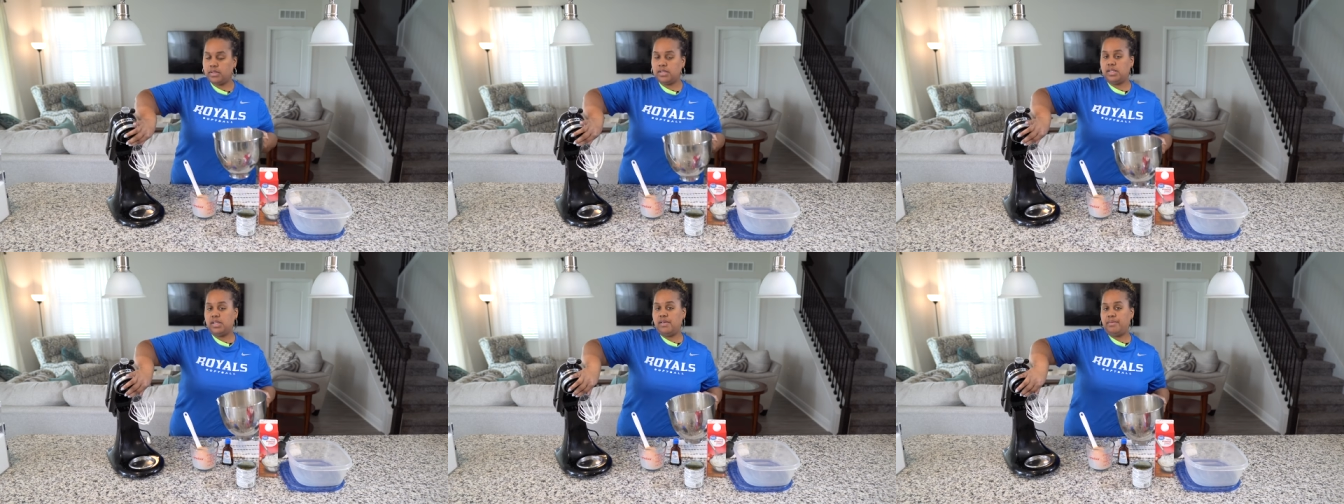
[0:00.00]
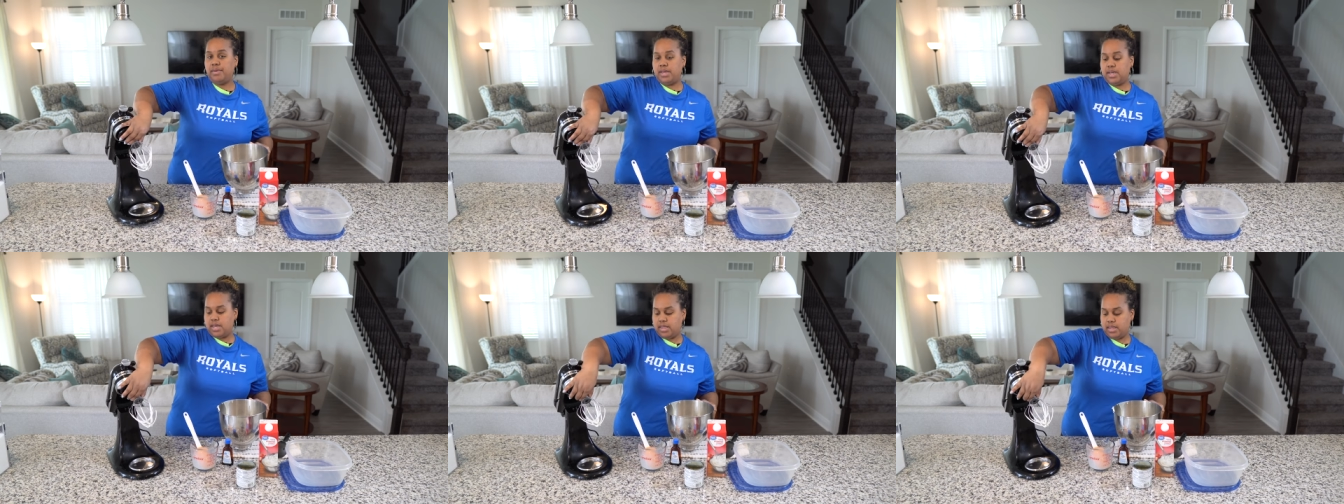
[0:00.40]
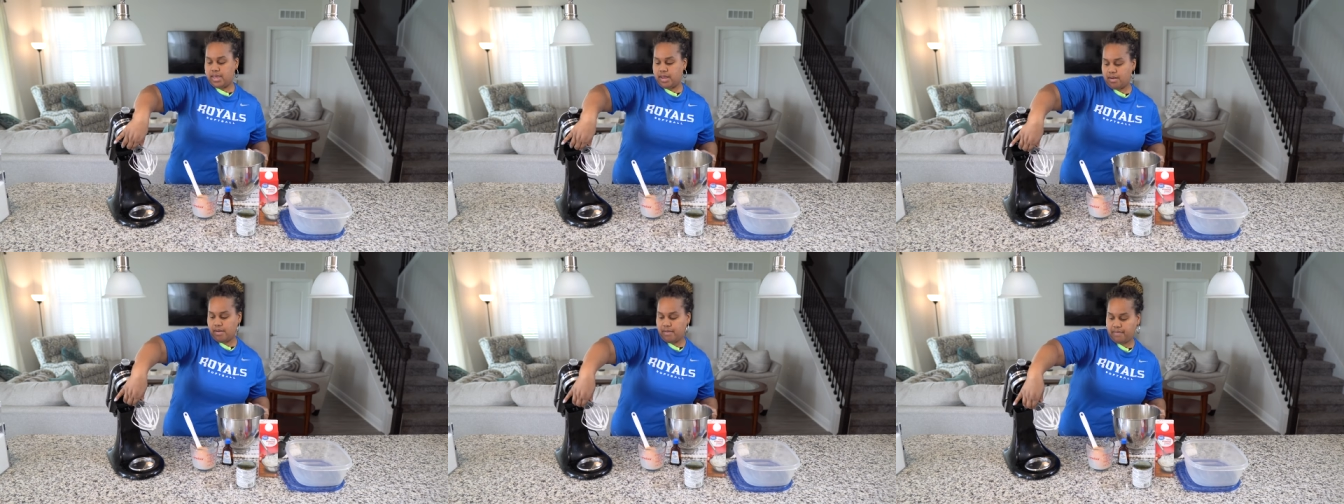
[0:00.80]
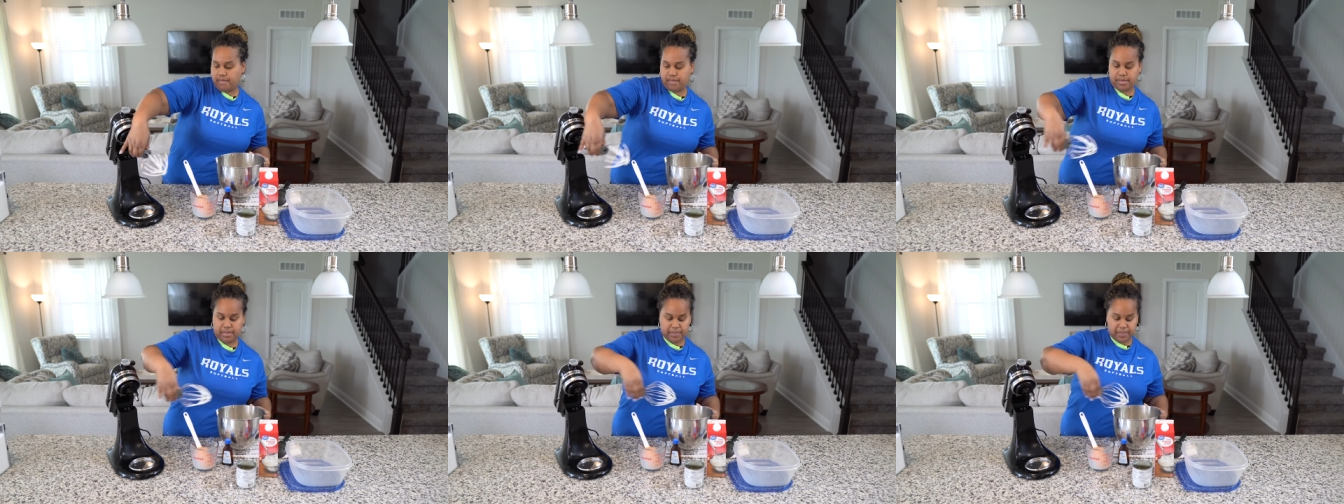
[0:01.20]
see if we can get that off.
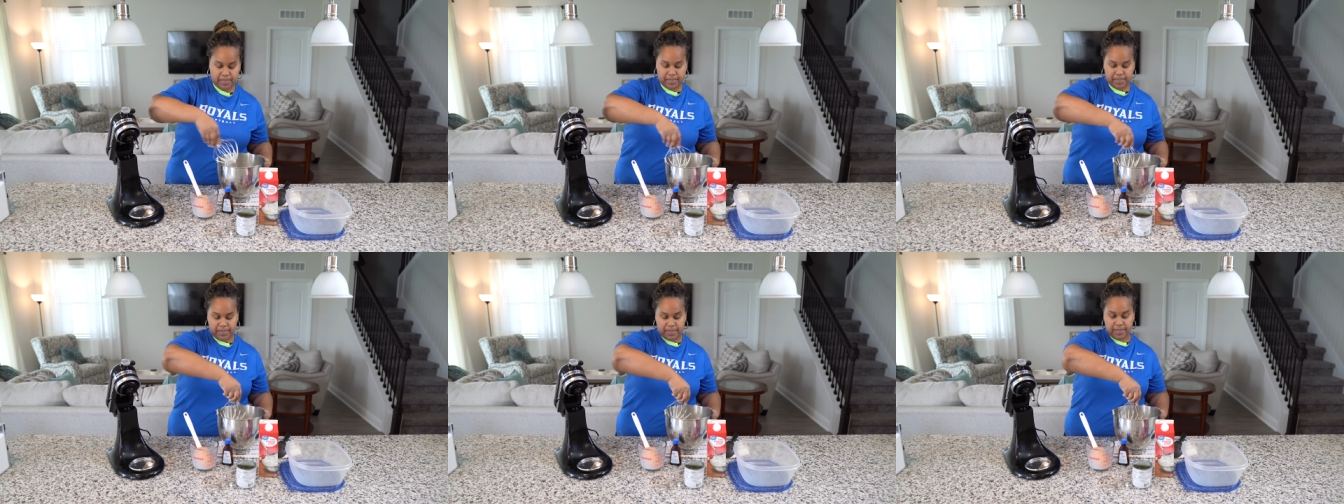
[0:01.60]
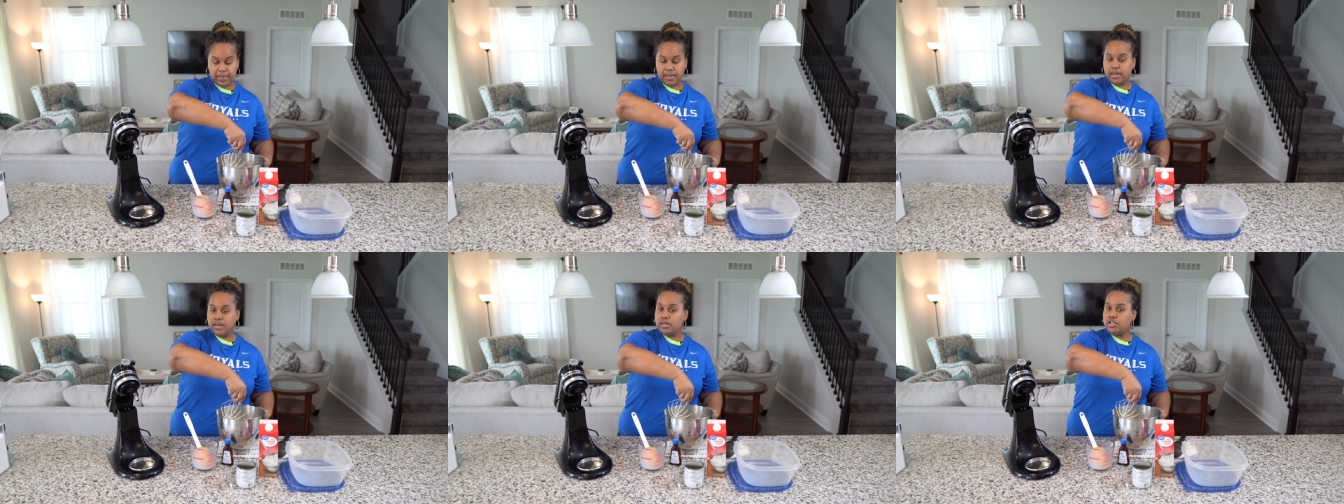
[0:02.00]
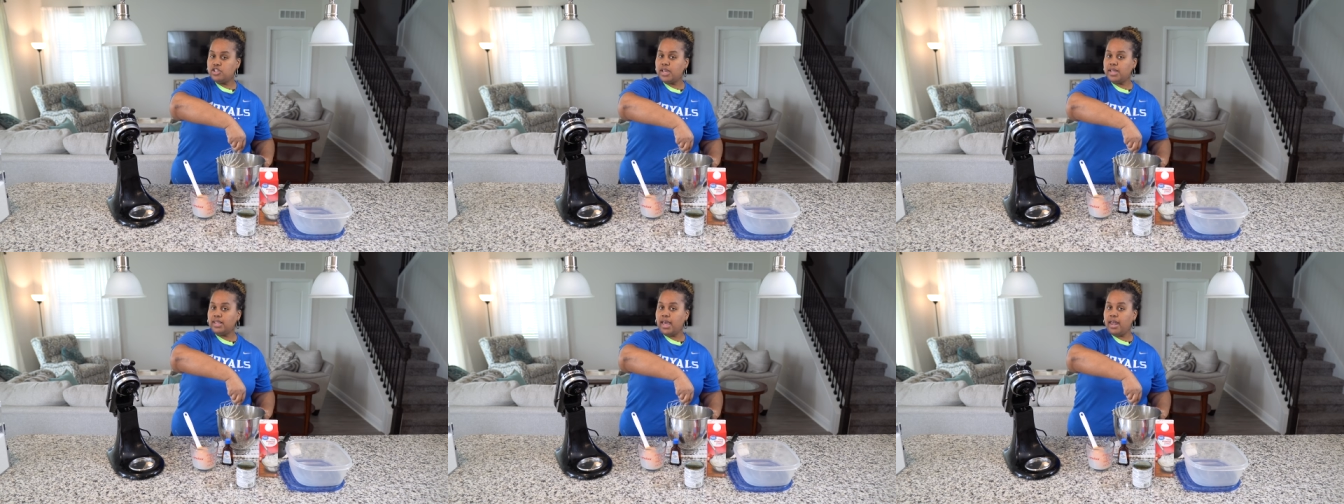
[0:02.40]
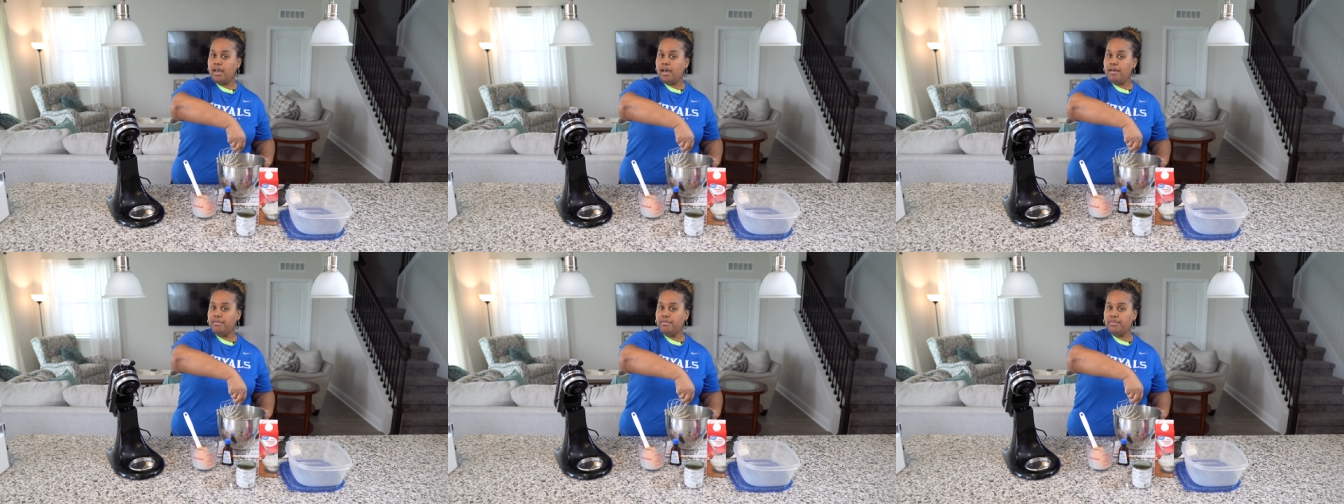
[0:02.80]
Take that
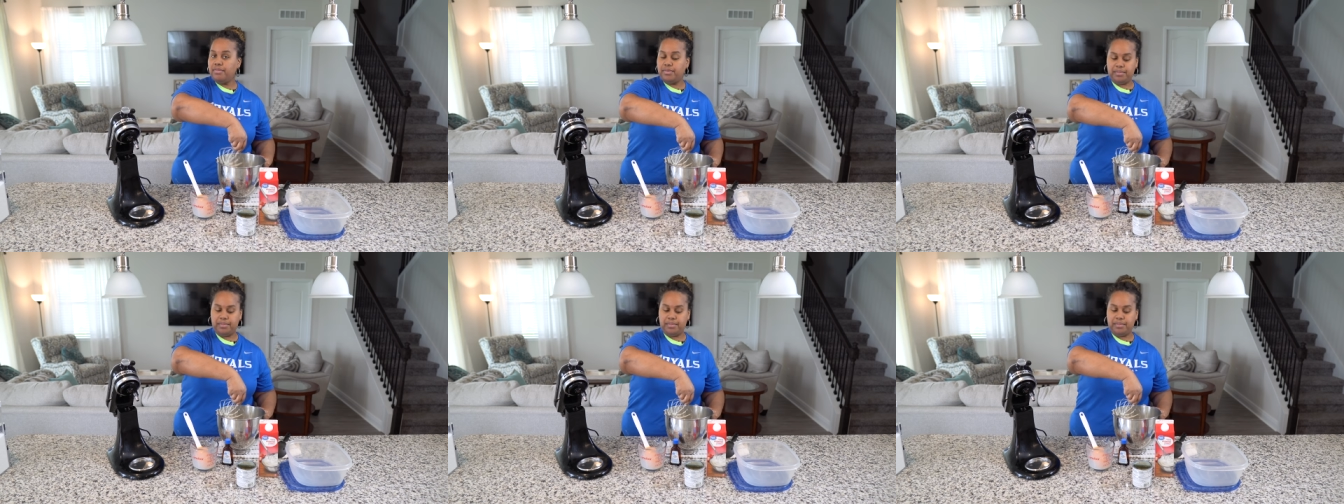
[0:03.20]
off.